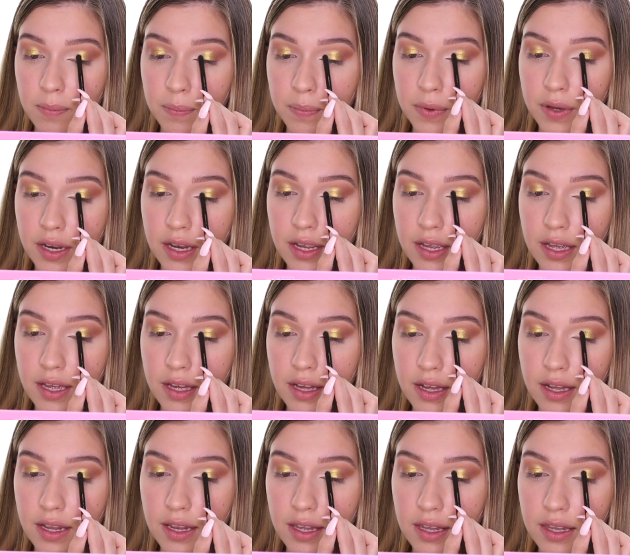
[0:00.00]
putting it
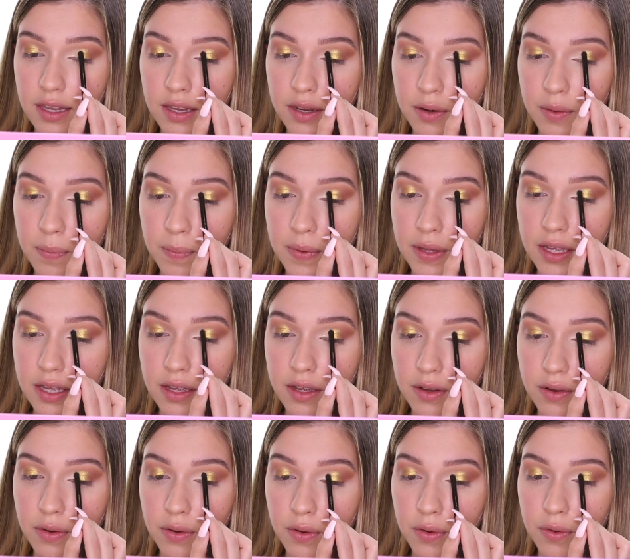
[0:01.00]
a little
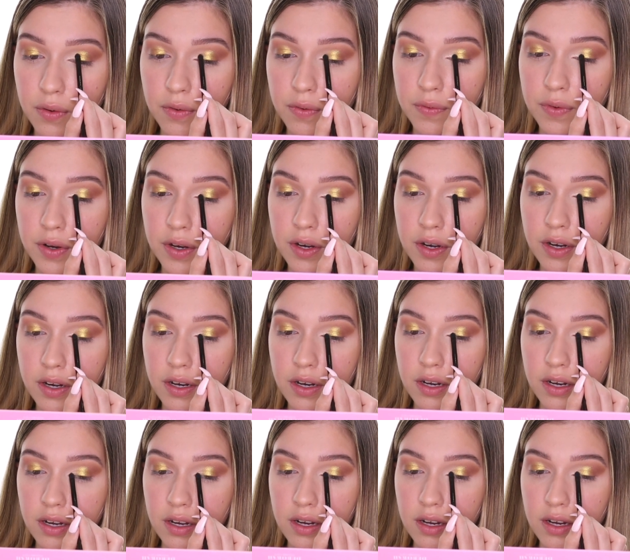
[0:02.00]
bit over